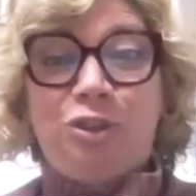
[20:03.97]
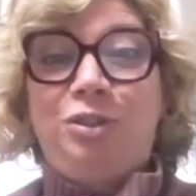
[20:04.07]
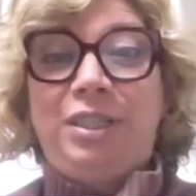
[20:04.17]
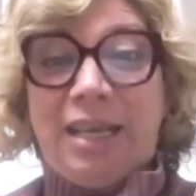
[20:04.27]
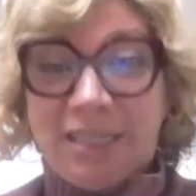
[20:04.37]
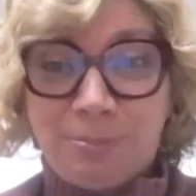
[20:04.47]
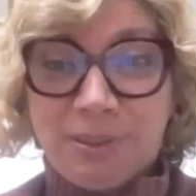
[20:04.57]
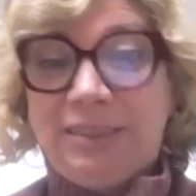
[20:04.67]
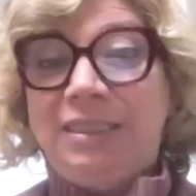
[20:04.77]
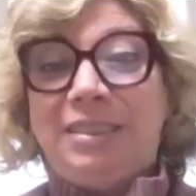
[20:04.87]
and join
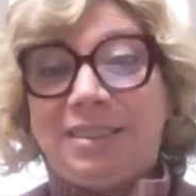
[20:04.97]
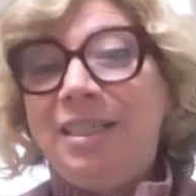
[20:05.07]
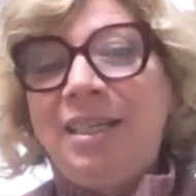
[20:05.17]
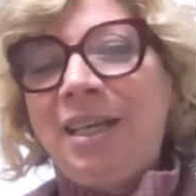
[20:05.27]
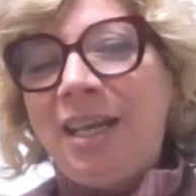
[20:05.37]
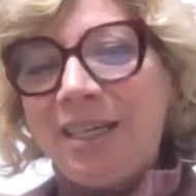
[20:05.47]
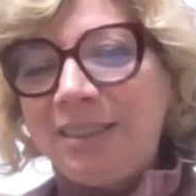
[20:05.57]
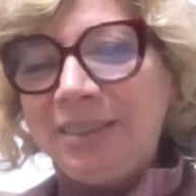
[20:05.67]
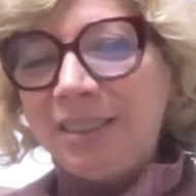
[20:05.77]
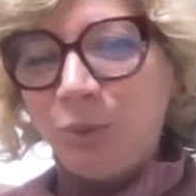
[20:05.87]
expertise.
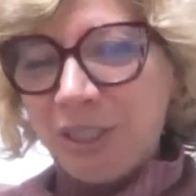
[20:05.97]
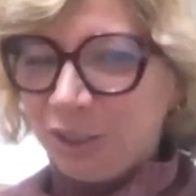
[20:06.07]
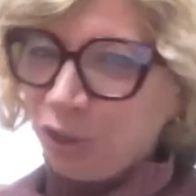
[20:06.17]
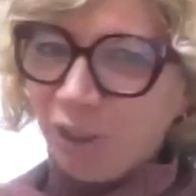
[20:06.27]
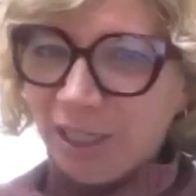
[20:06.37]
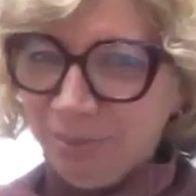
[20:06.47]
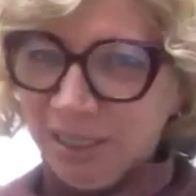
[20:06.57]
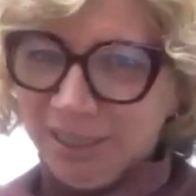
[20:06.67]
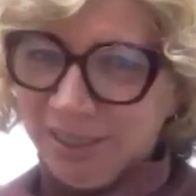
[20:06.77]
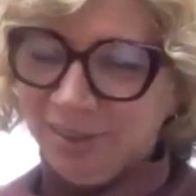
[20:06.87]
And we strongly
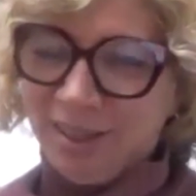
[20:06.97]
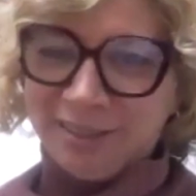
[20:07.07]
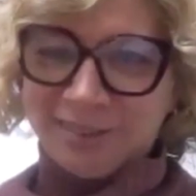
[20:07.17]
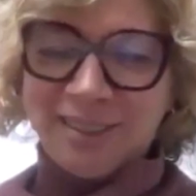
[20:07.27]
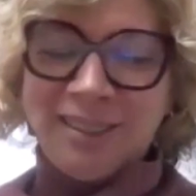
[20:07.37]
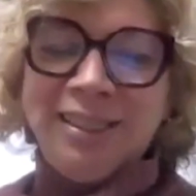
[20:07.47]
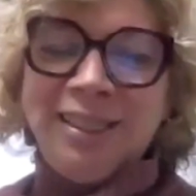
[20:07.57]
believe in that.